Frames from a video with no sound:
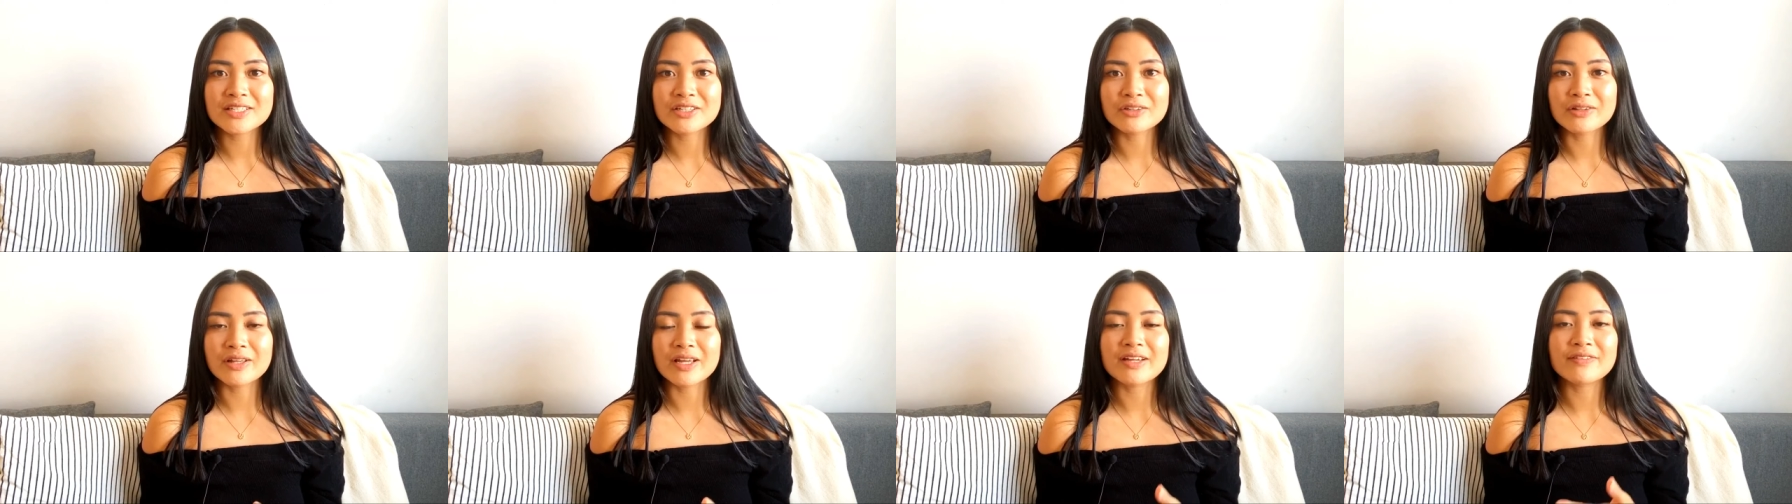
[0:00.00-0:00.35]

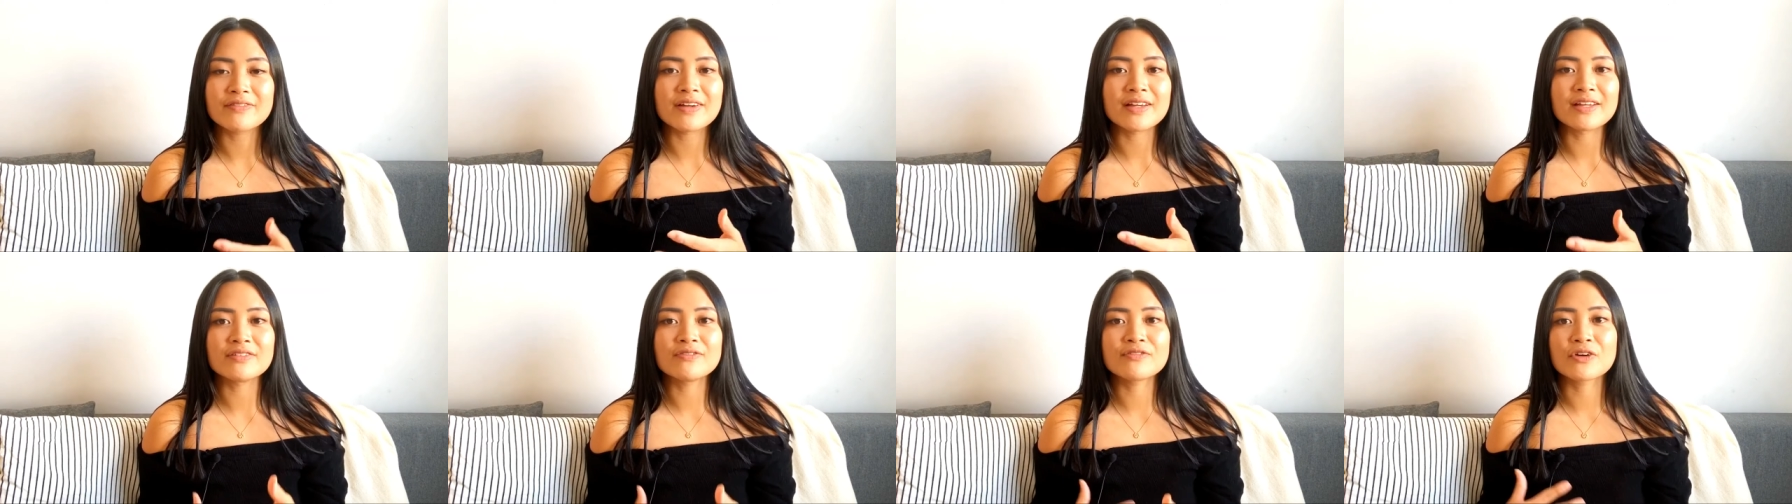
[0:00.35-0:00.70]
in your
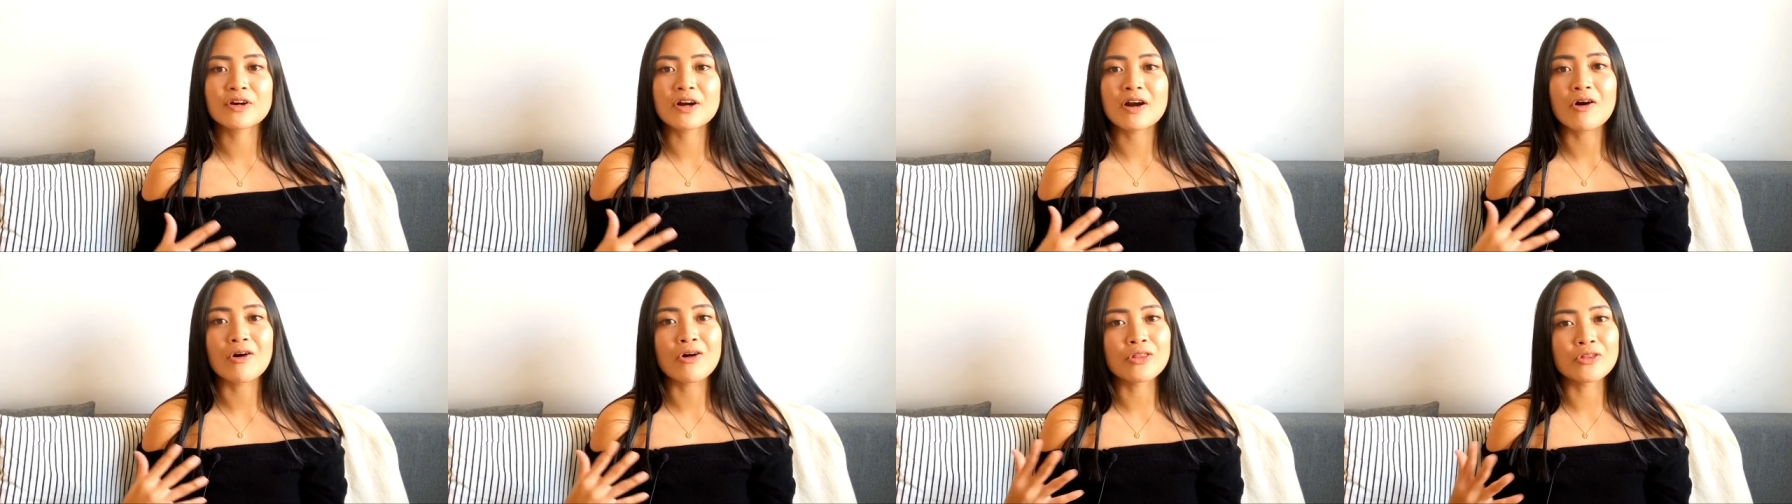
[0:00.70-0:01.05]
life and
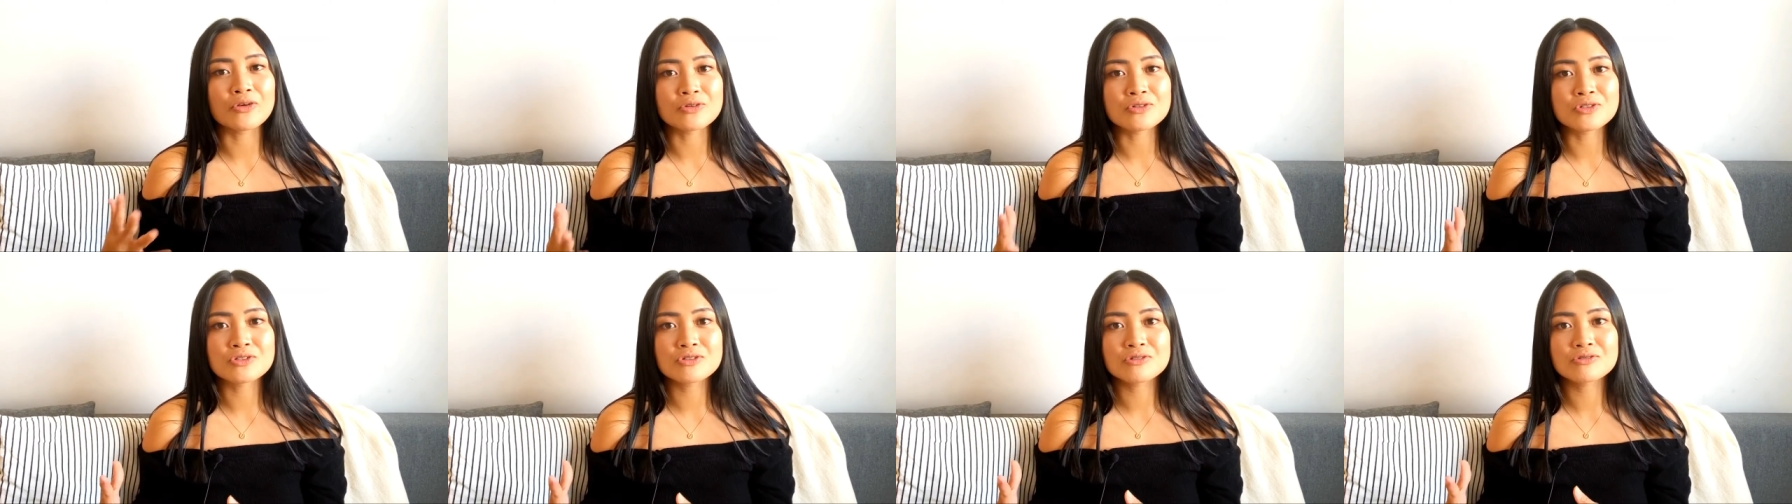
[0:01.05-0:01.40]
for all
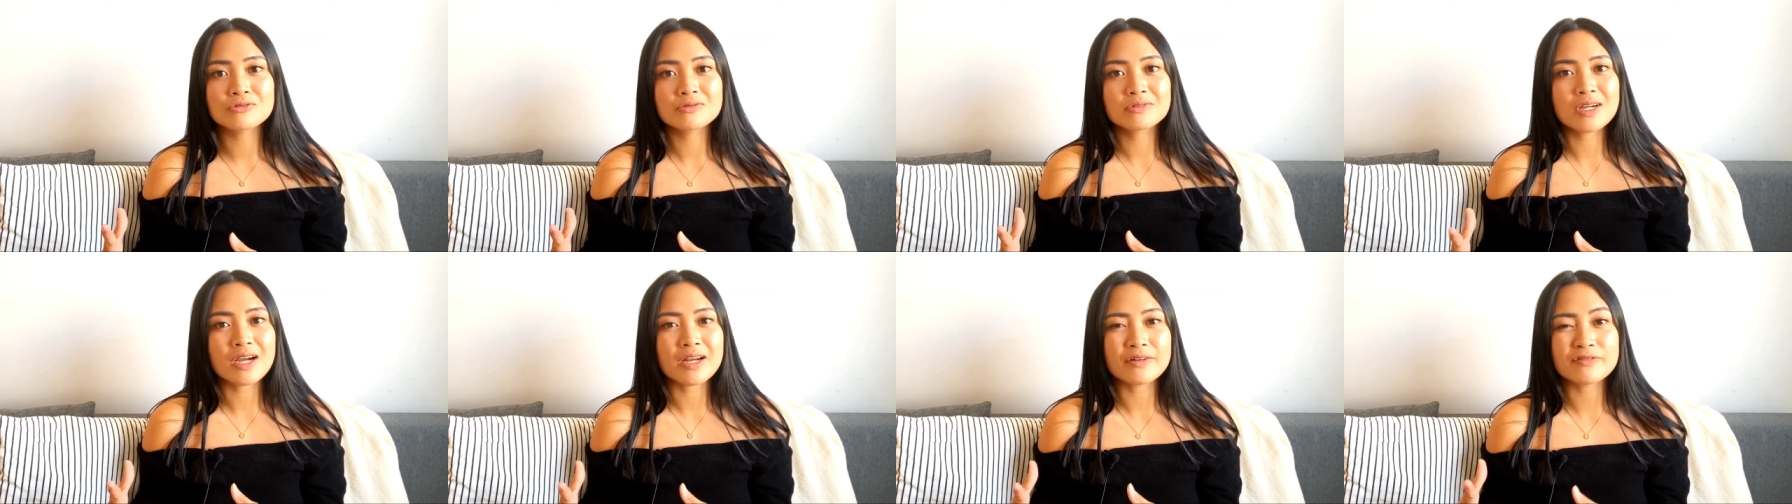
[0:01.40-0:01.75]
those
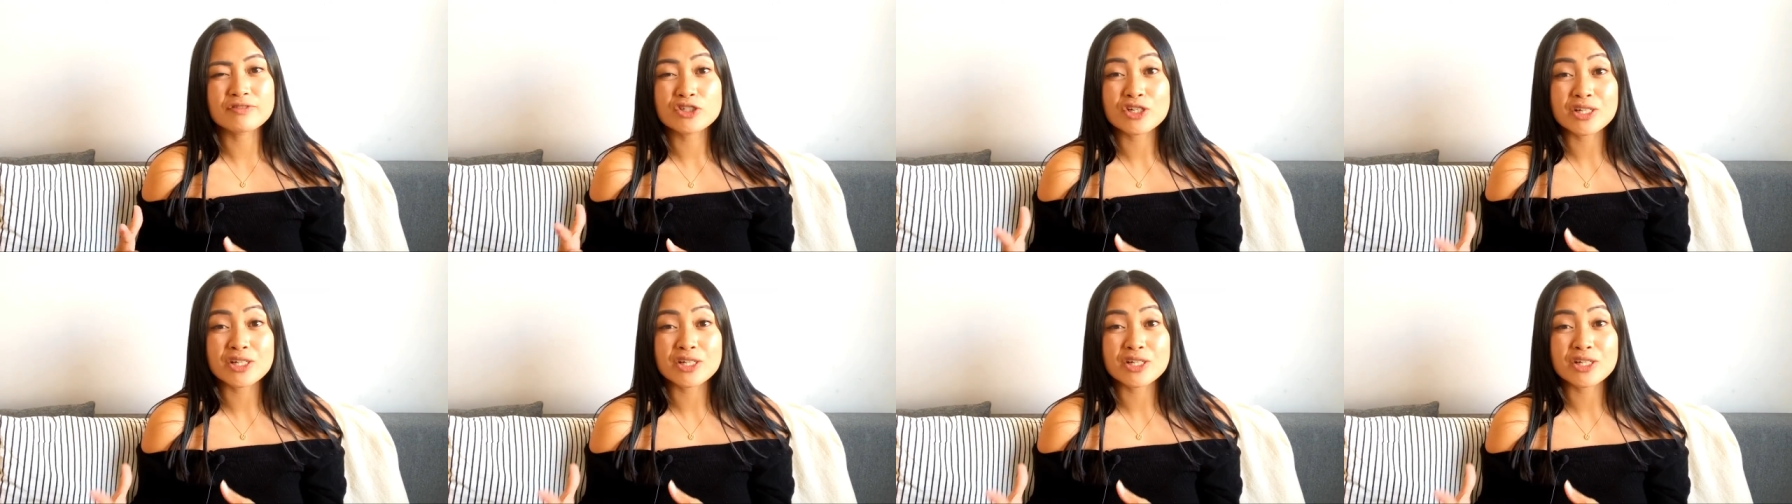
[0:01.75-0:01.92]
kind of